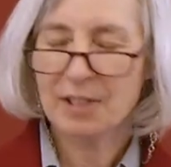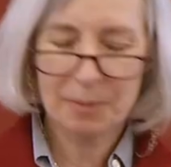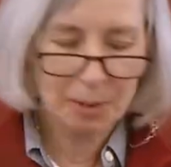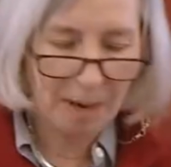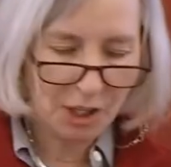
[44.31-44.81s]

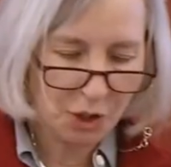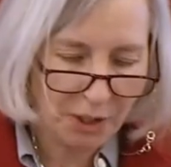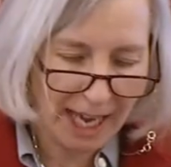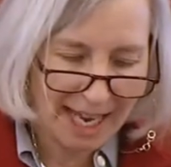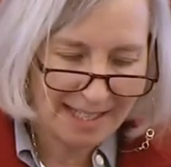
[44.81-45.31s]
some special
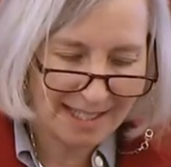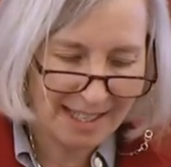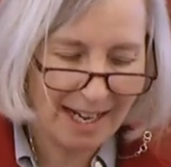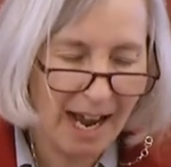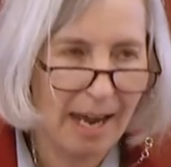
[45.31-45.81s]
guests
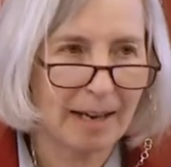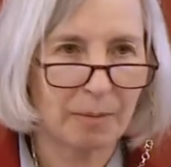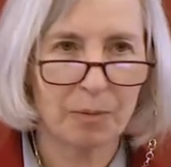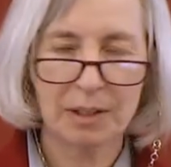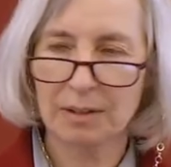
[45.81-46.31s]
that I
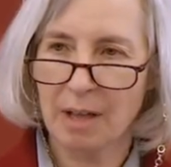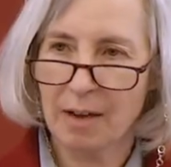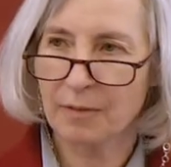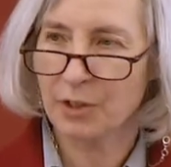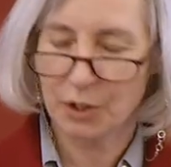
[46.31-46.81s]
would
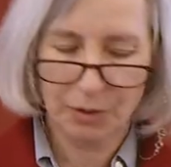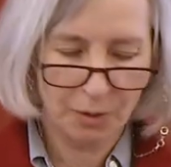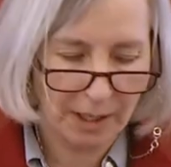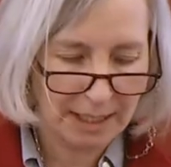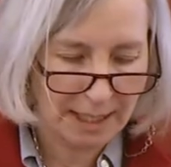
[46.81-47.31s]
love
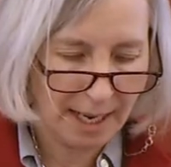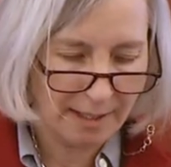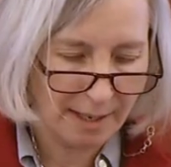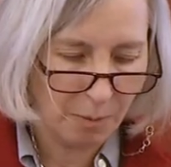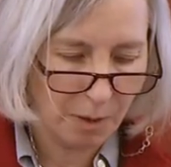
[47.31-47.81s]
to
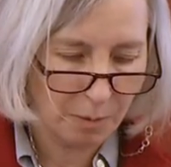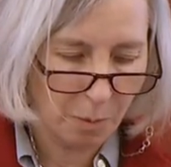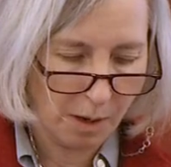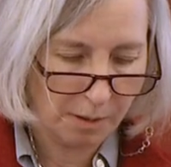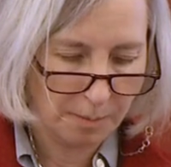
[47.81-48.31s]
extend a warm
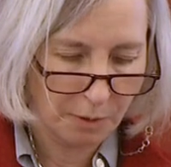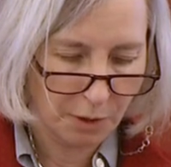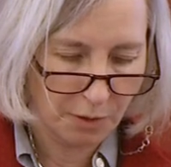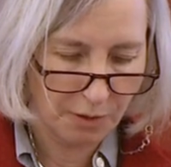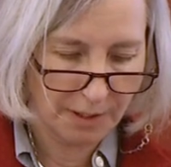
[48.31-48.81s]
welcome
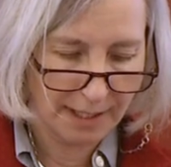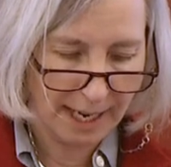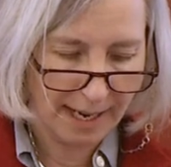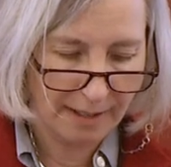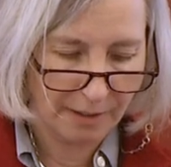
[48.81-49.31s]
to
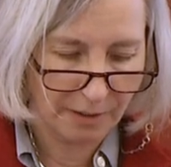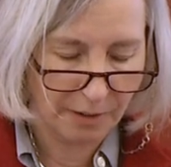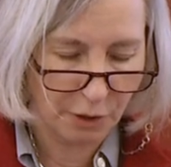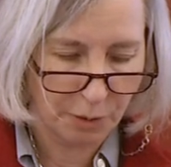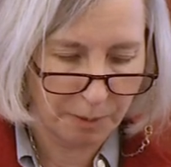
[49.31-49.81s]
today.
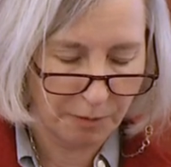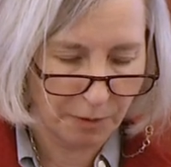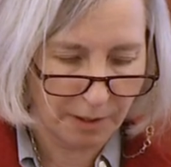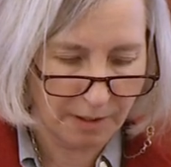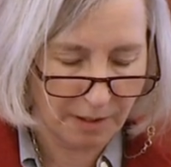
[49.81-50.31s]
Excuse me
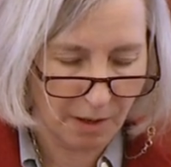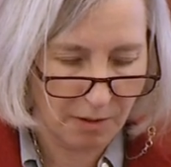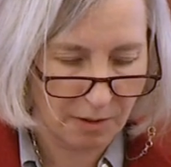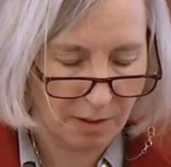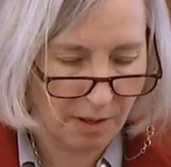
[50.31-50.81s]
for the
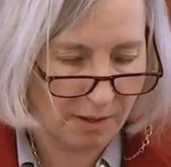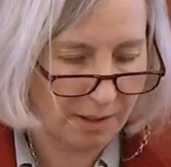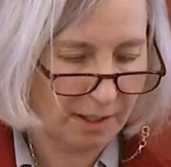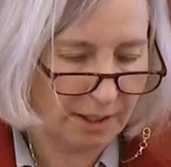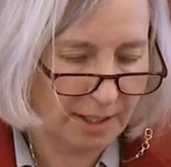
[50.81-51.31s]

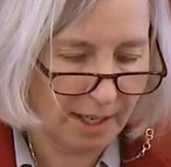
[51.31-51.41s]
slightly